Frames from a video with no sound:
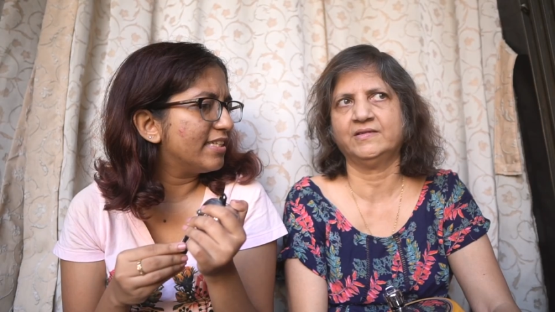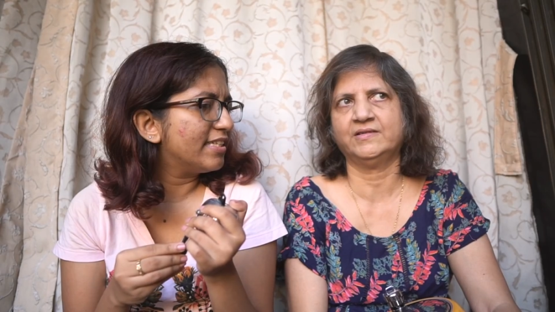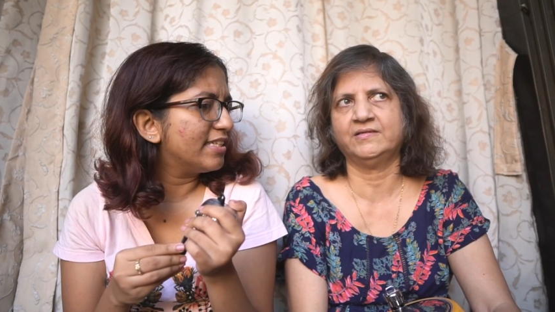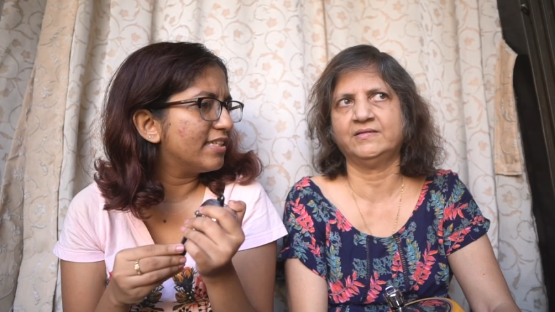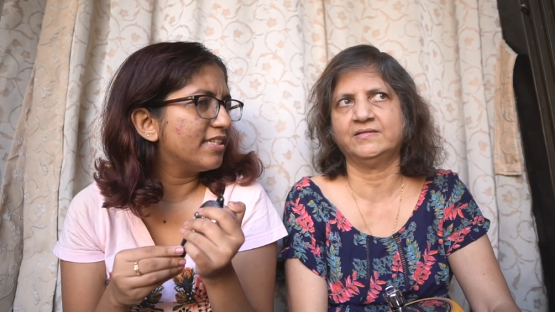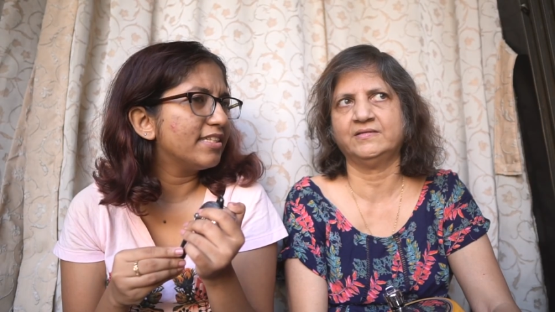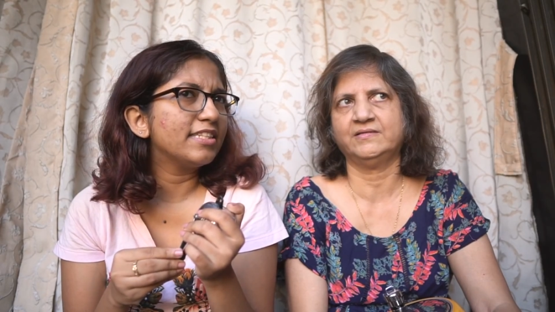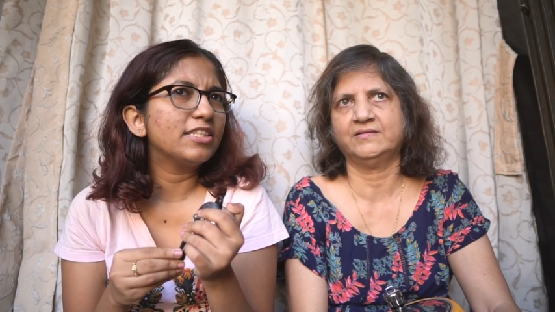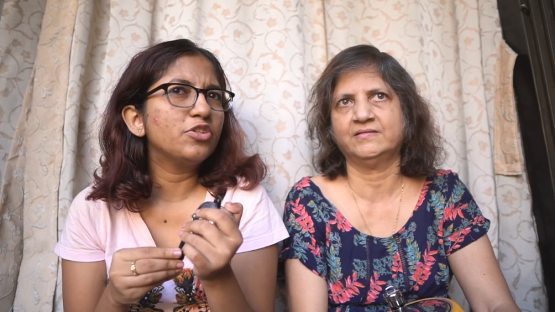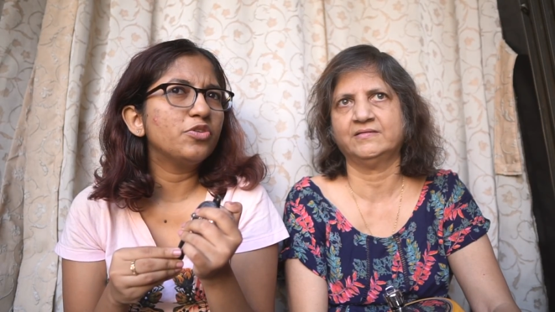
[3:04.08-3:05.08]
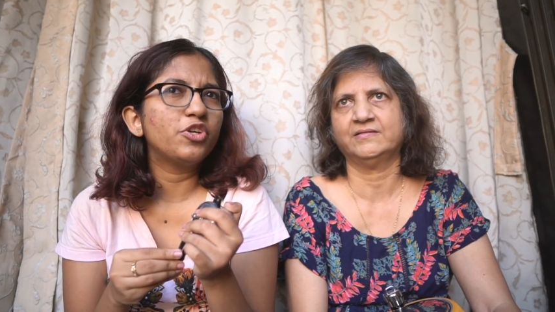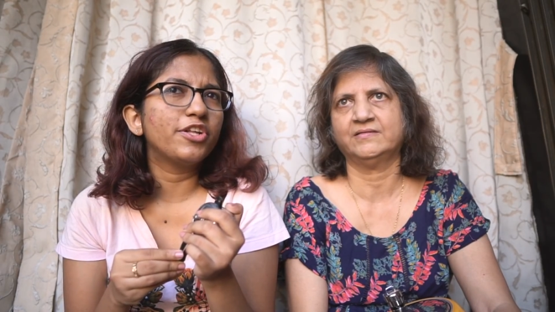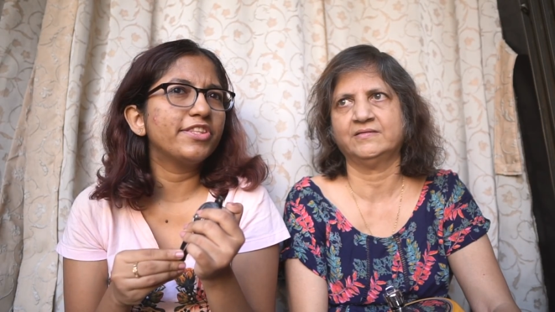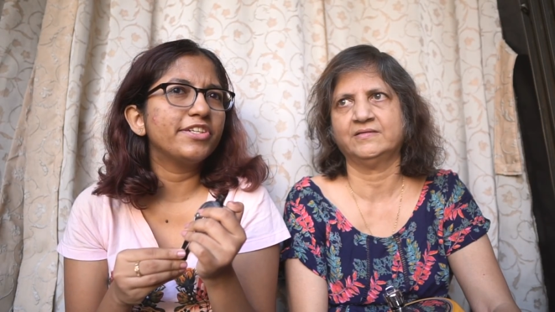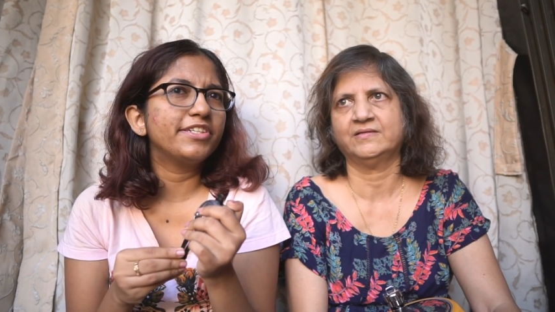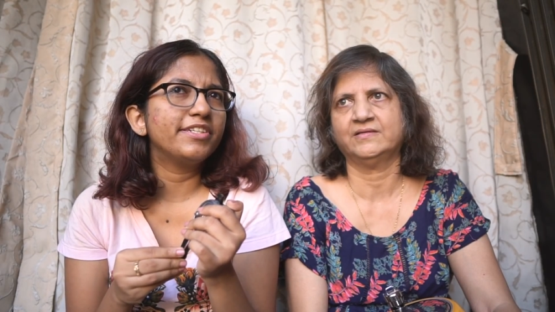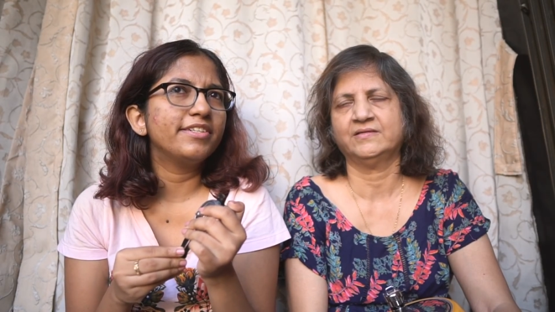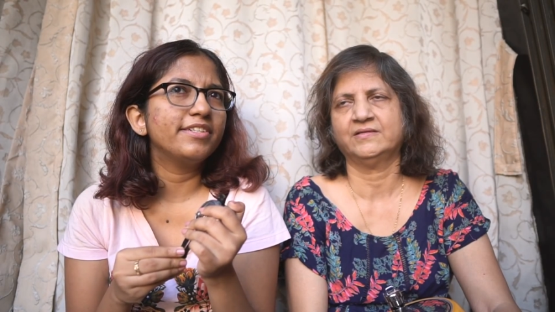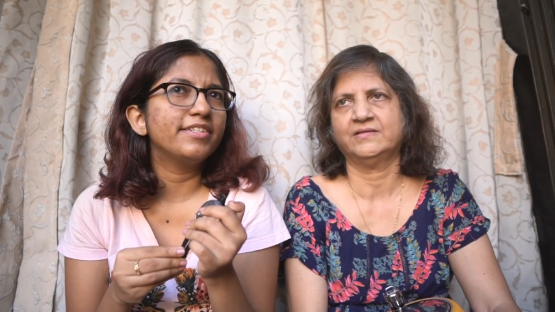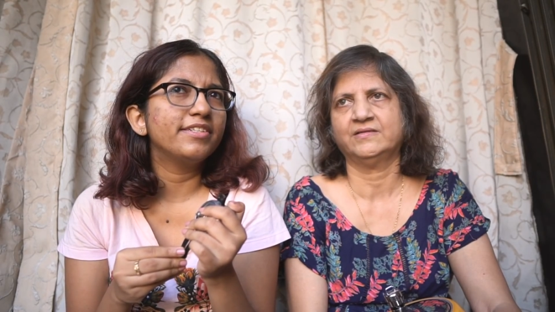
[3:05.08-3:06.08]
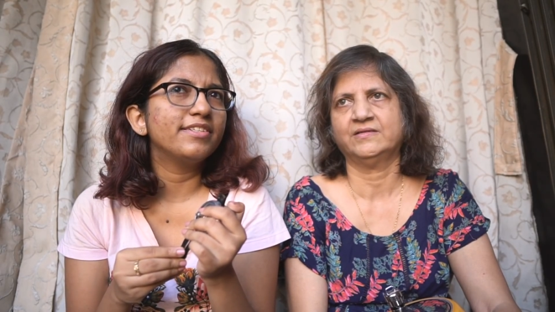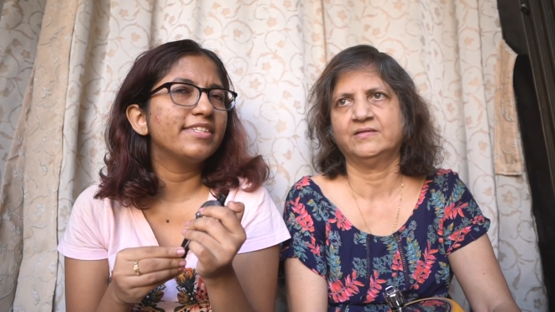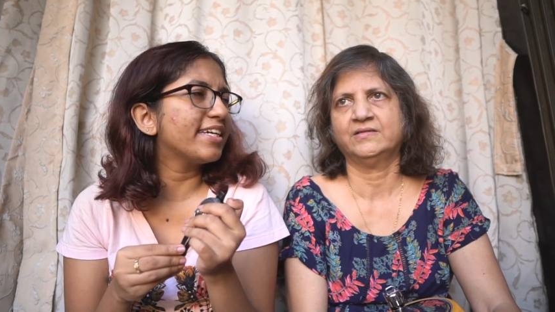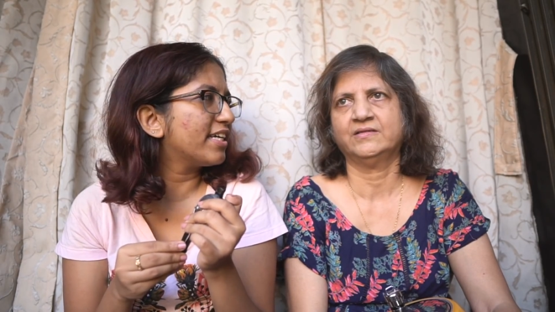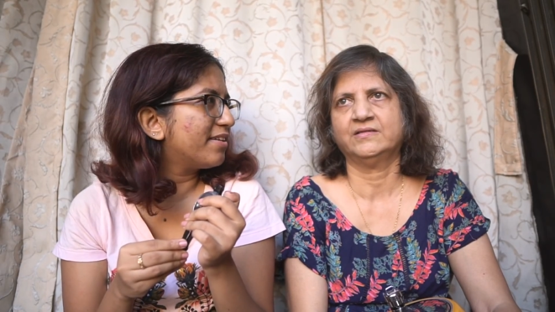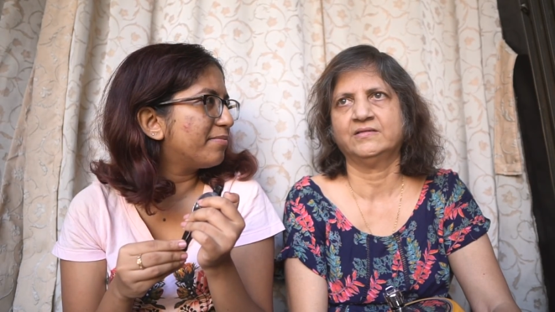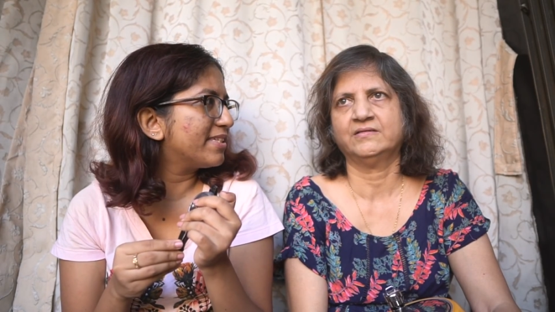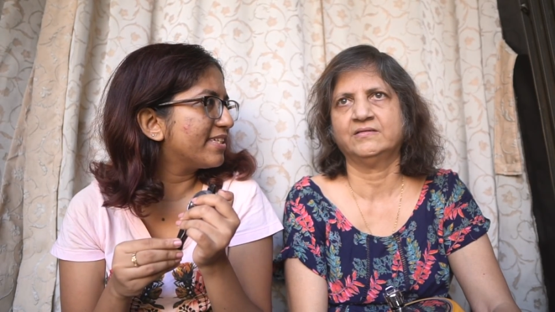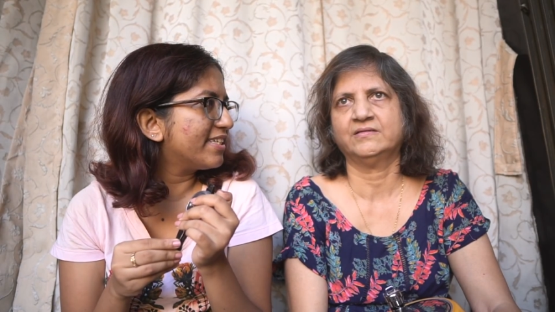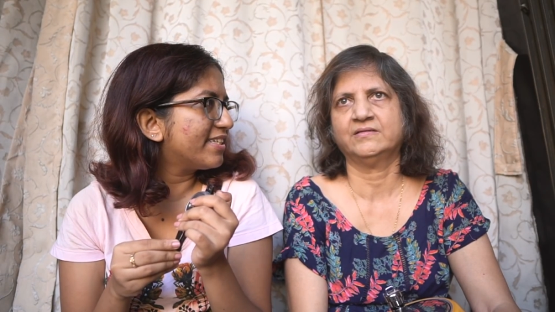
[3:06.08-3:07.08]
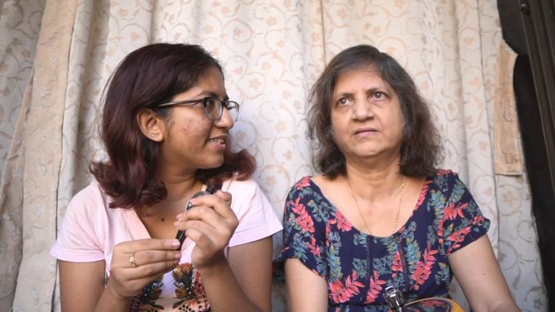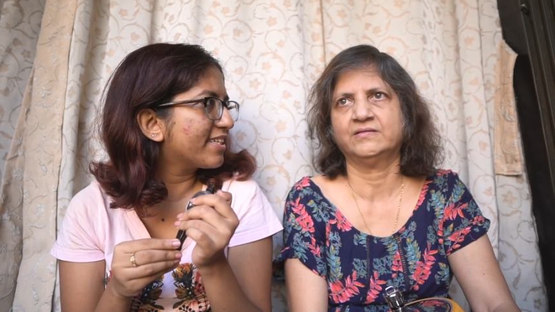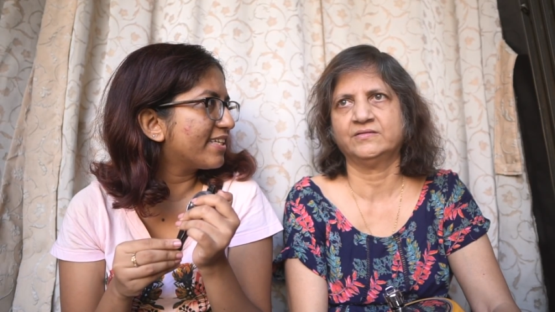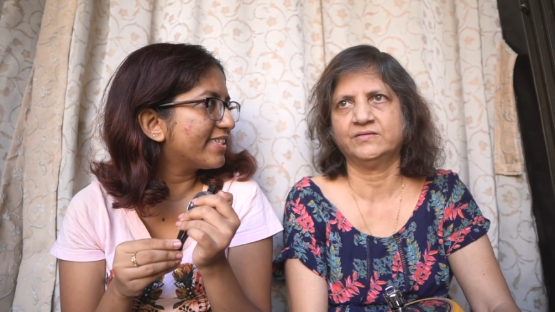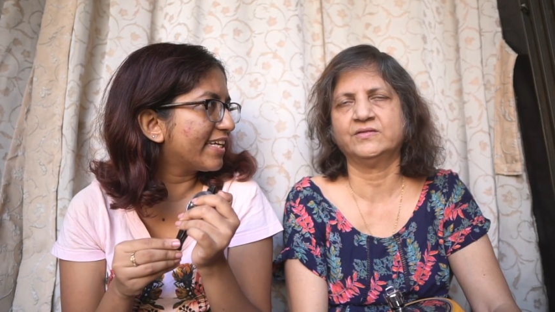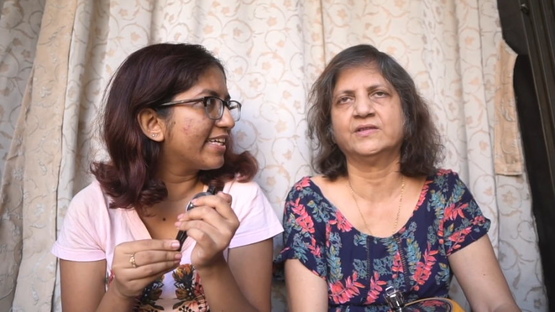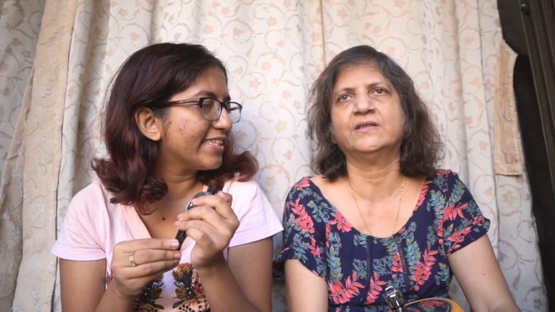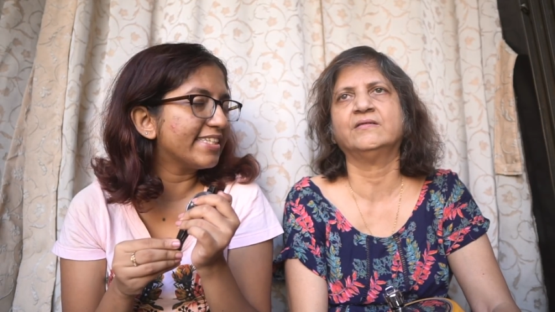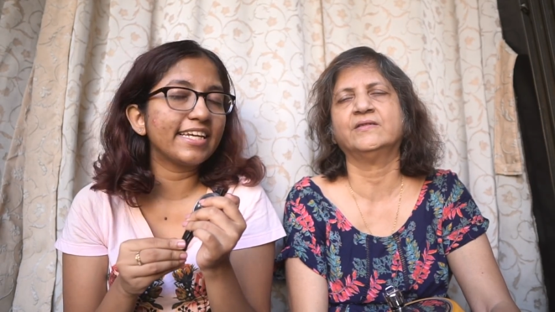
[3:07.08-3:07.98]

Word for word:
Speaker 1: third, third. No, not third. Second Miss Greta's class. Second, okay.